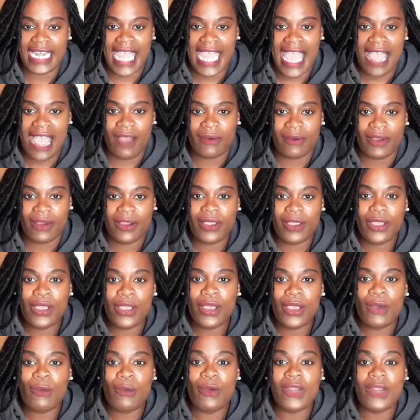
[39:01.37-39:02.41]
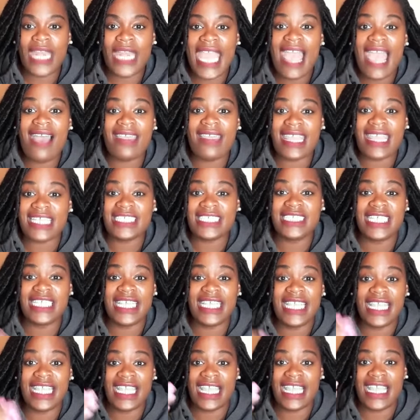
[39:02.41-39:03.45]
hour. Well, now that
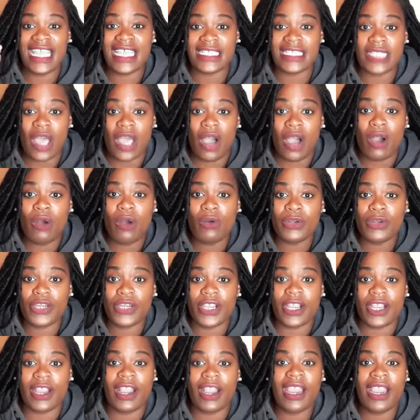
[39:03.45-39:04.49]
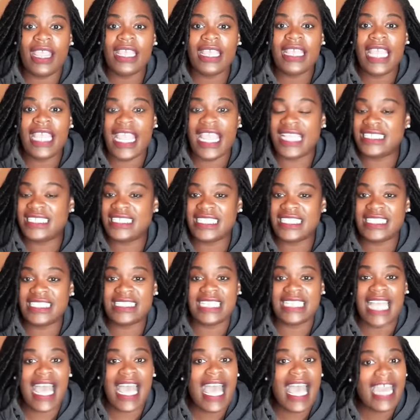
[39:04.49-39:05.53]
she is older and she's
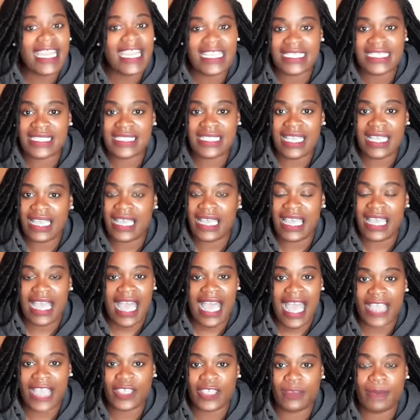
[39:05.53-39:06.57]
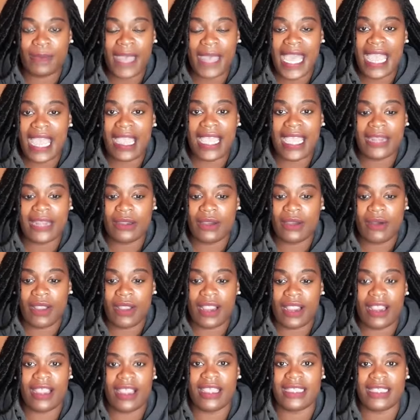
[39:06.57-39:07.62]
not as occupied
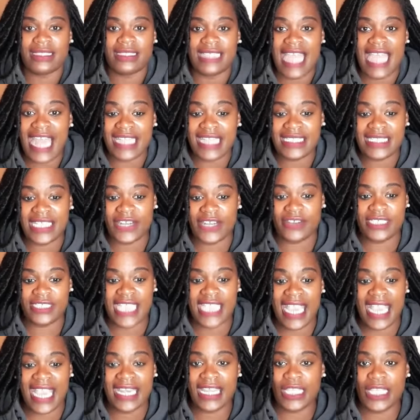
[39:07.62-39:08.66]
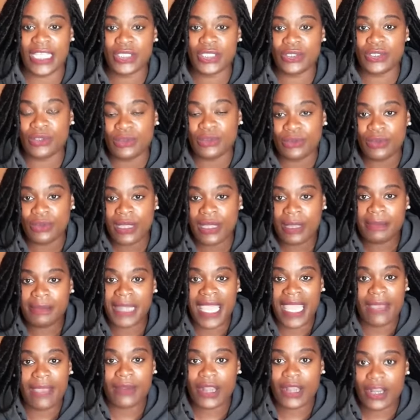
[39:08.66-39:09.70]
or it's not as entertaining to
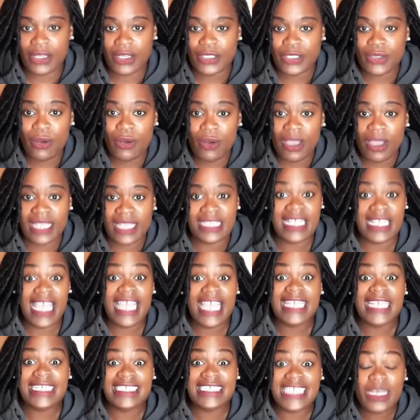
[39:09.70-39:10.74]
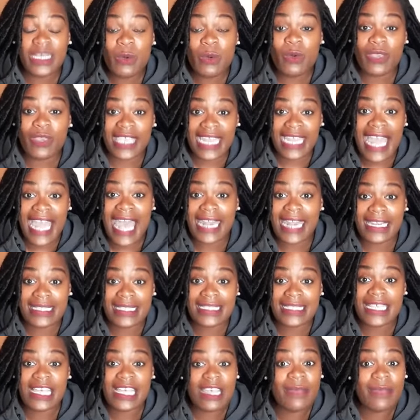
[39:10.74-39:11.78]
play with her toys, she will get out of the
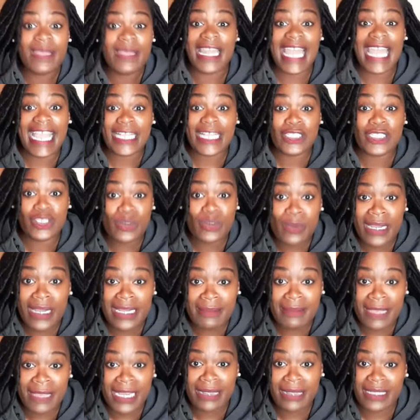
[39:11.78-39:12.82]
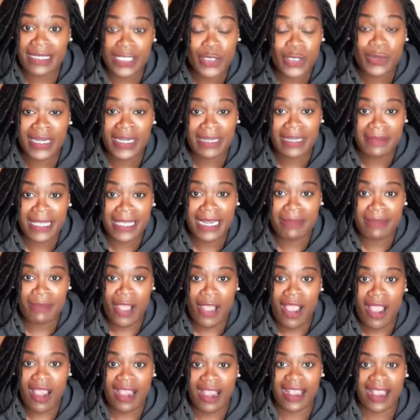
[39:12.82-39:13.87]
tub at like the 20-minute
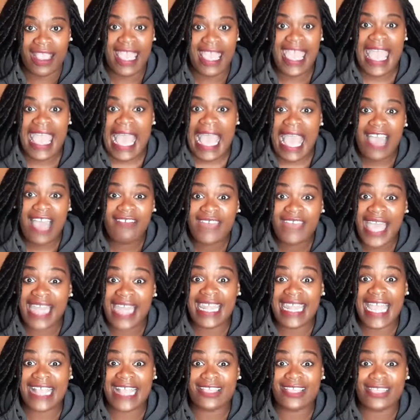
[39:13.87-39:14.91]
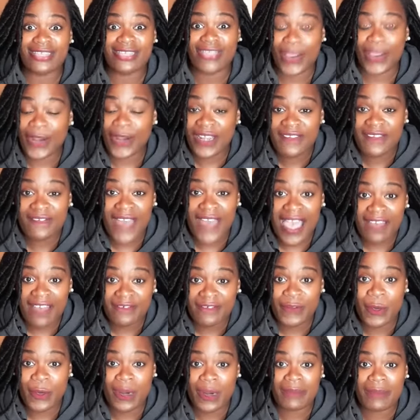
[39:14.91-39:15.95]
mark. I've got like 35,
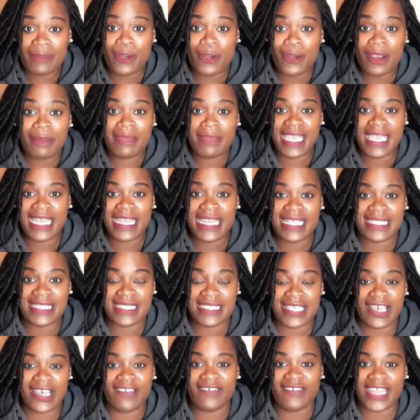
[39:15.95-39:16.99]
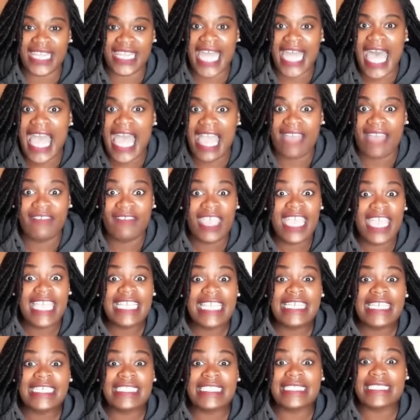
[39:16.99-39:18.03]
40 more minutes of a lot.
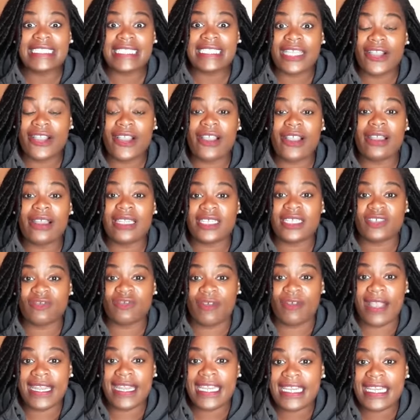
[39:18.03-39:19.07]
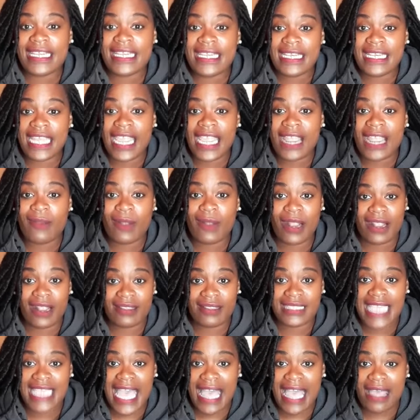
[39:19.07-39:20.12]
The girl is running in there with her
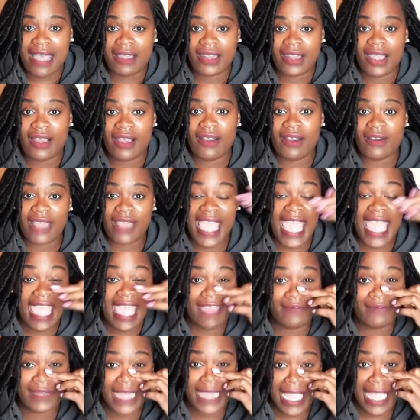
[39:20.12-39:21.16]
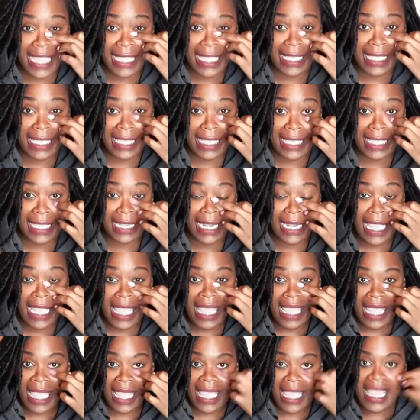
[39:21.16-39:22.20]
towel on, half naked,
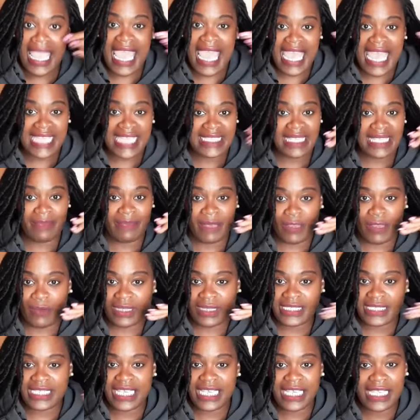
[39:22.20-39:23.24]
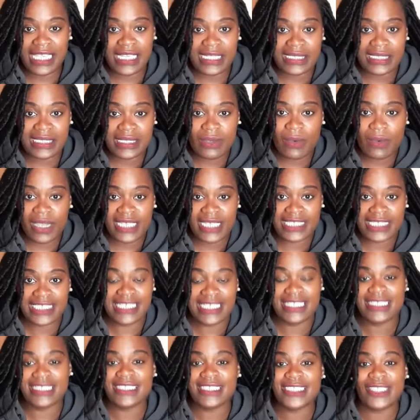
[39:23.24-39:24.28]
asking me ridiculous
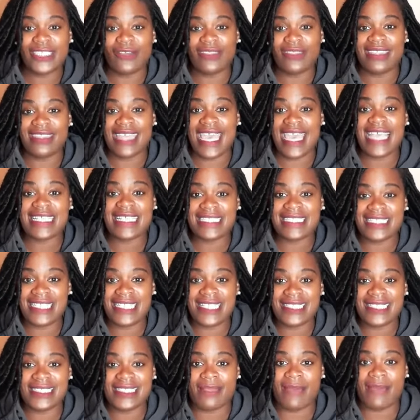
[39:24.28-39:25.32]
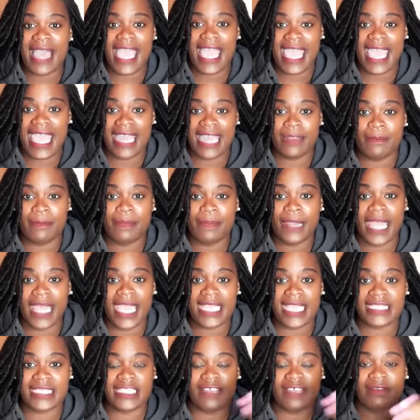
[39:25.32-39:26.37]
questions. So that system I had in
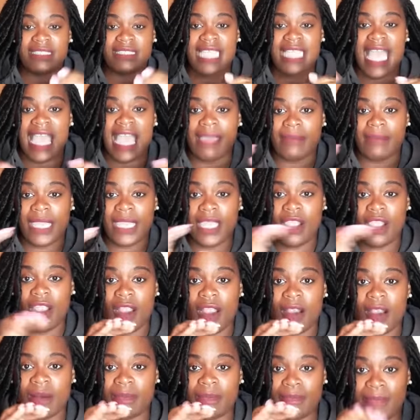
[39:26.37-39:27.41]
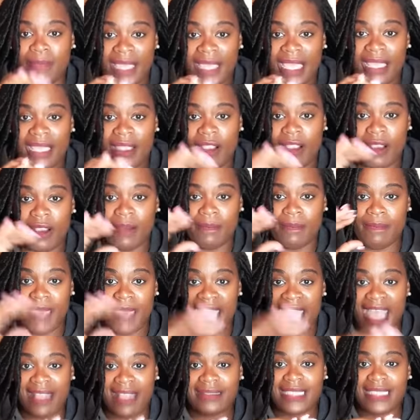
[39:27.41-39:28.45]
place of timing her
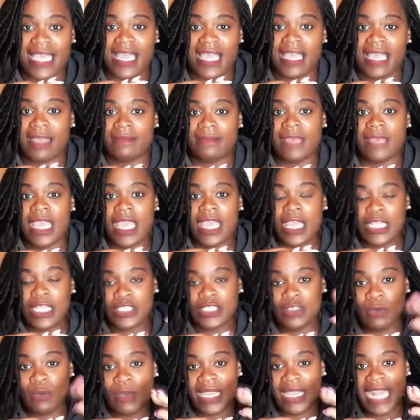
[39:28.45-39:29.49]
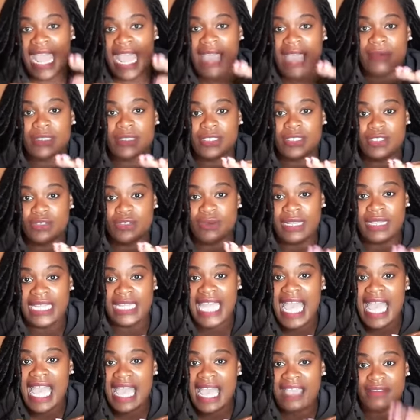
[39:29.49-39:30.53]
bath time to when I was doing
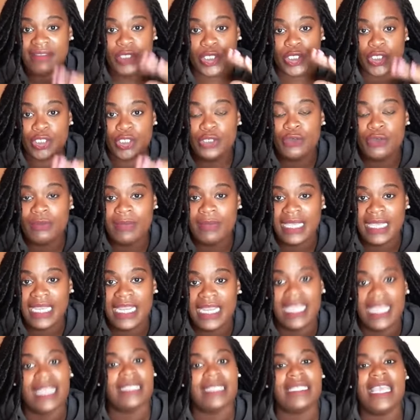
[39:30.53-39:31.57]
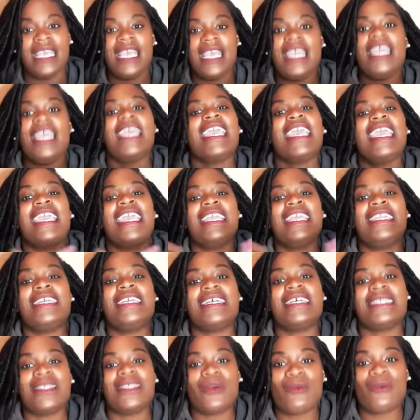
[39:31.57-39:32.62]
lives or Zoom meetings, it
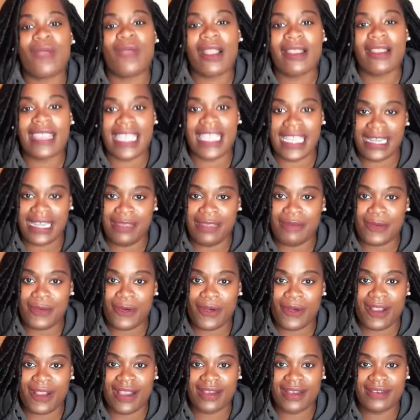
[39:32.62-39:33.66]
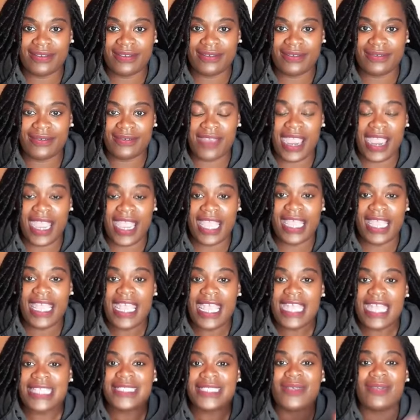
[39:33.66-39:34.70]
doesn't work anymore, right?
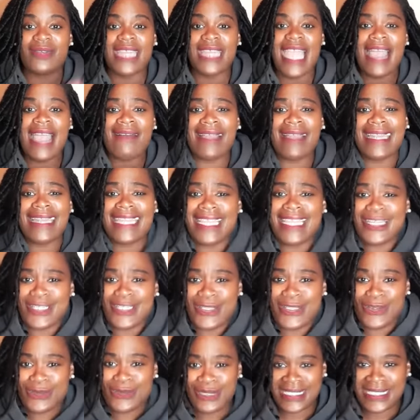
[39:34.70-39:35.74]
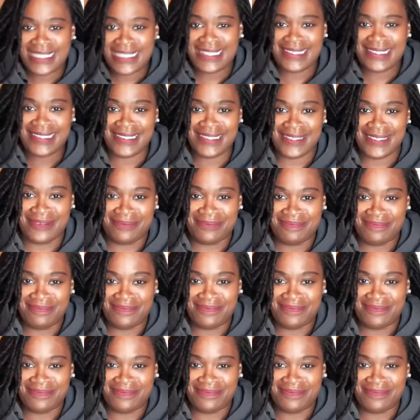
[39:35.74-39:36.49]
So now I need a new system.